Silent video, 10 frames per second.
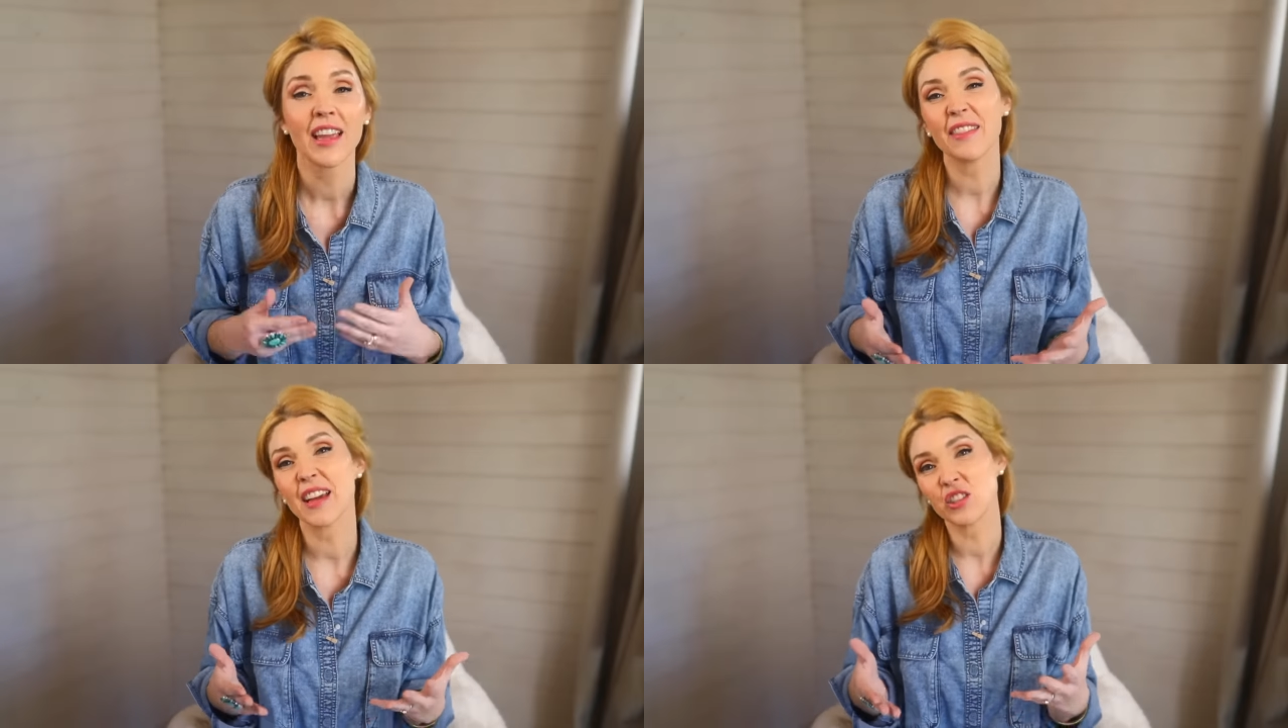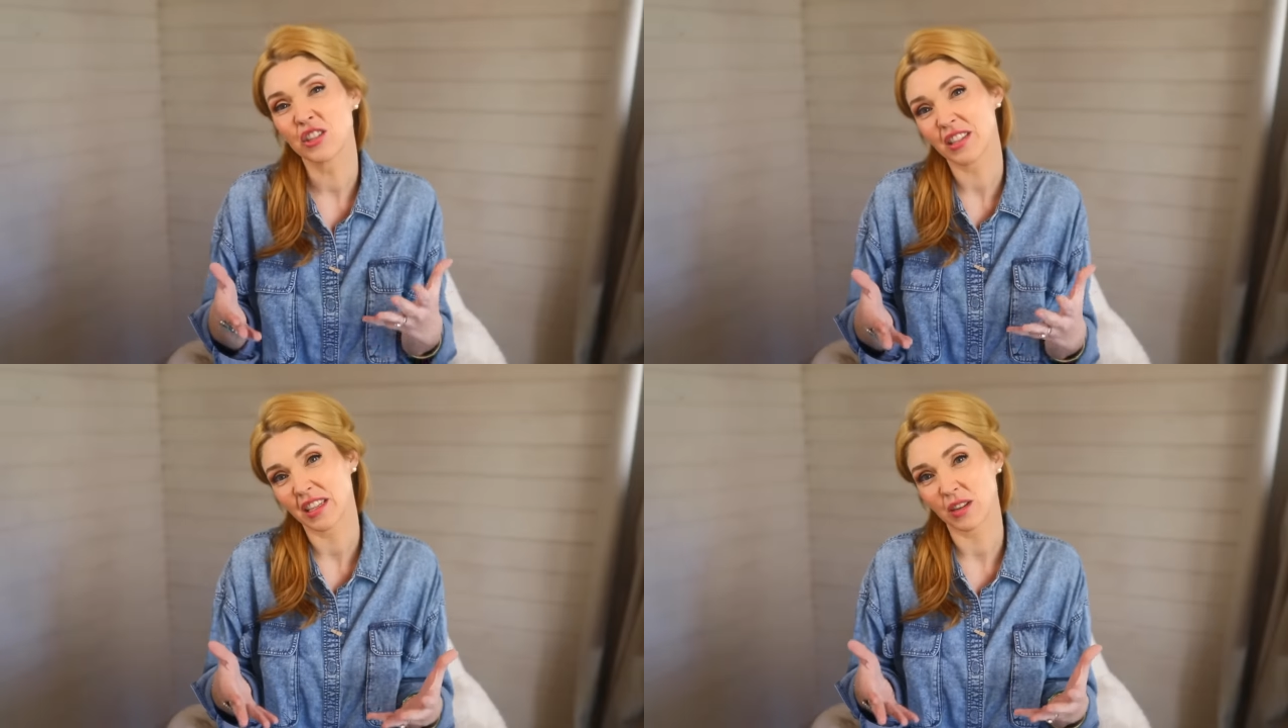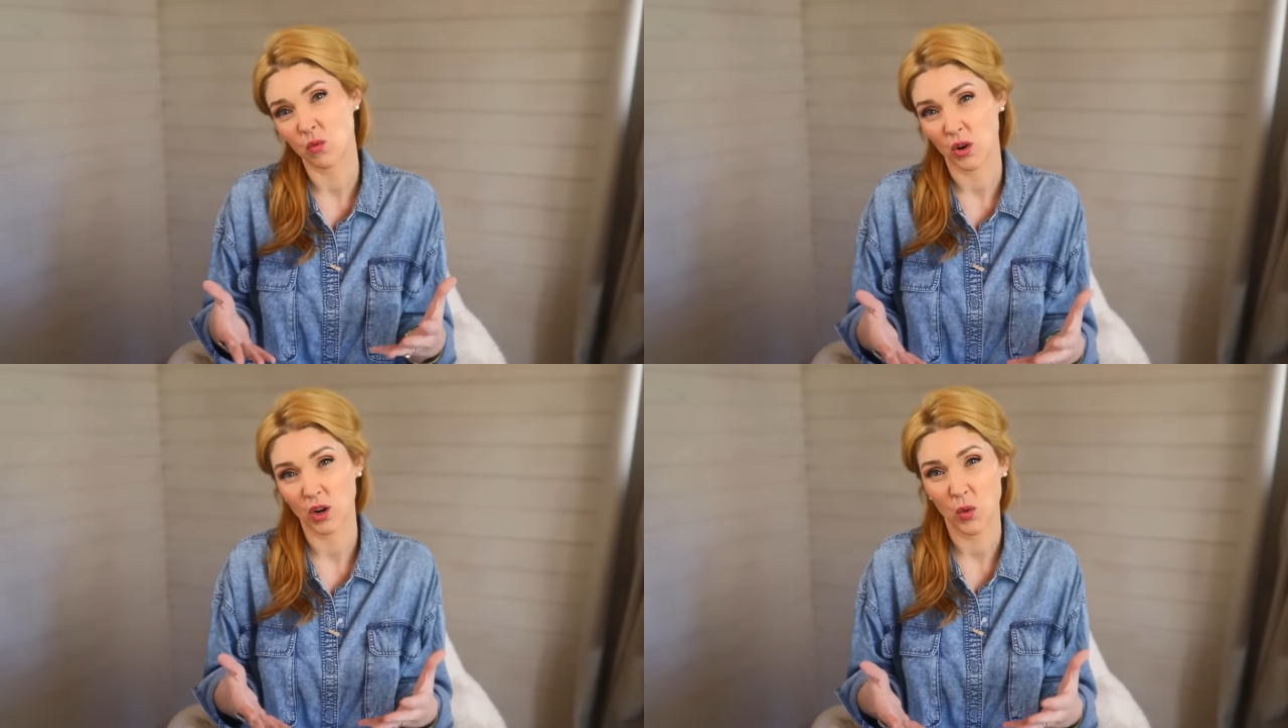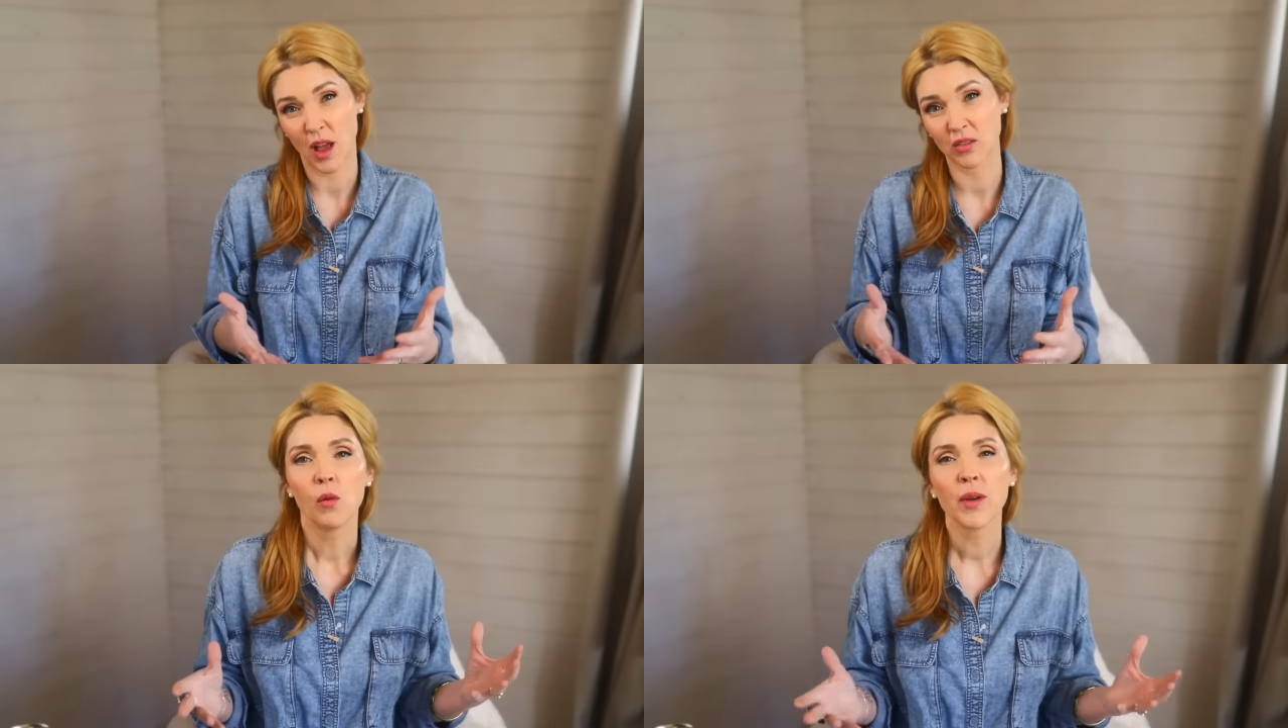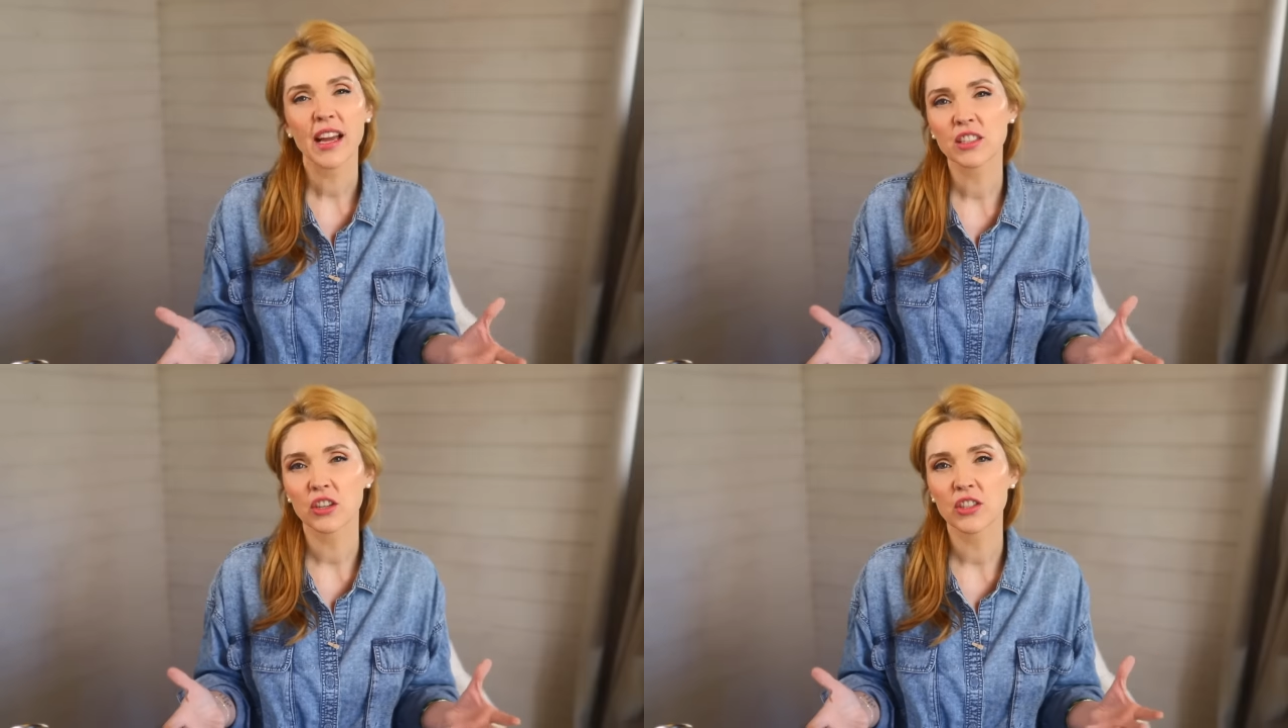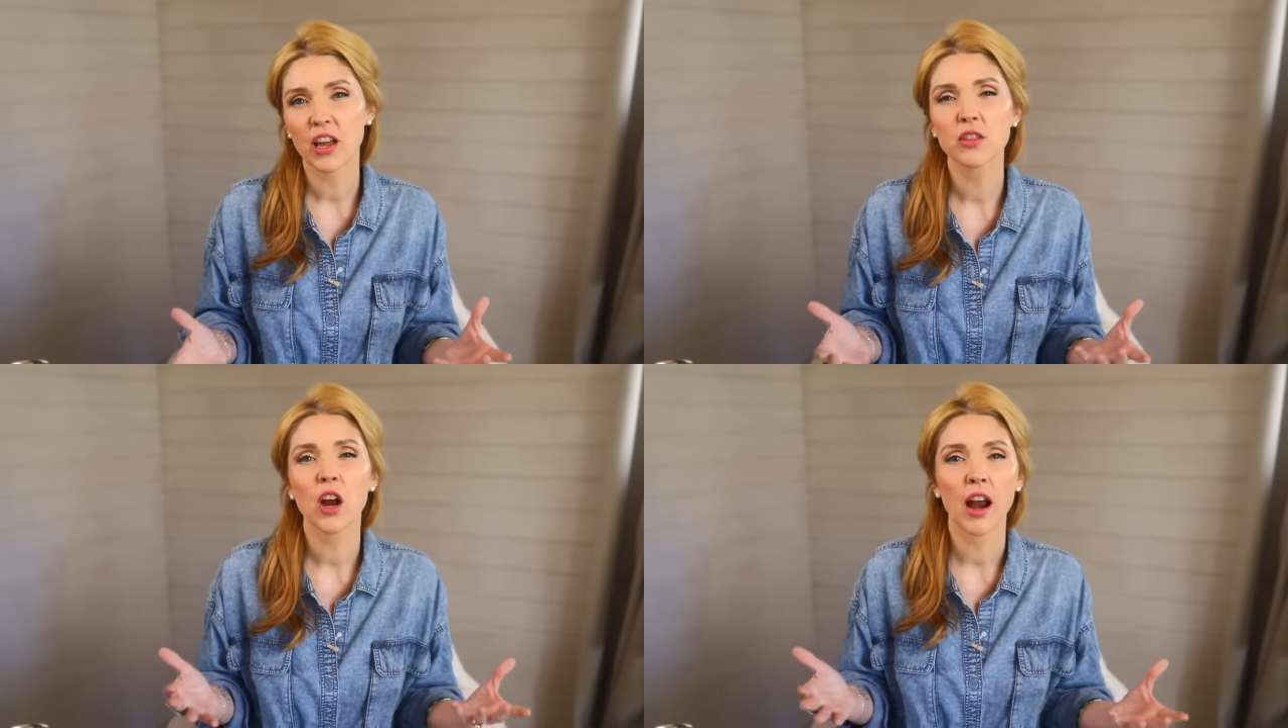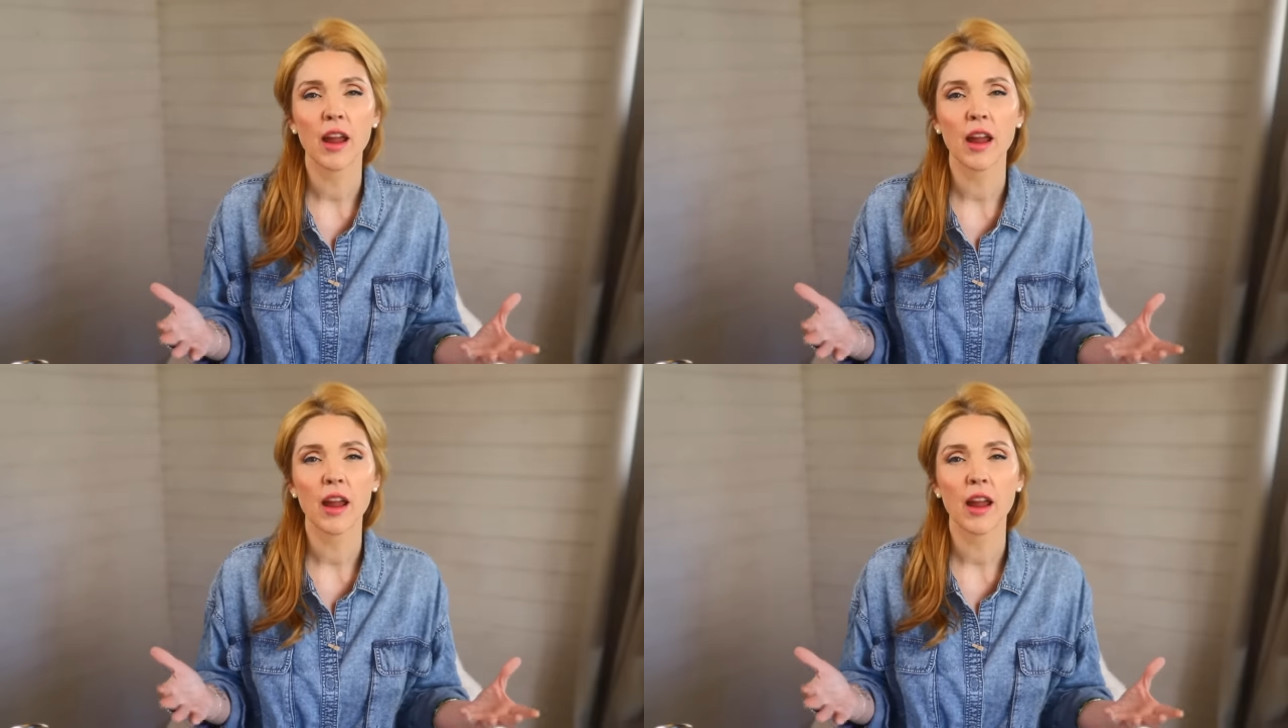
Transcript: and that just doesn't work well. When we ask ourselves, all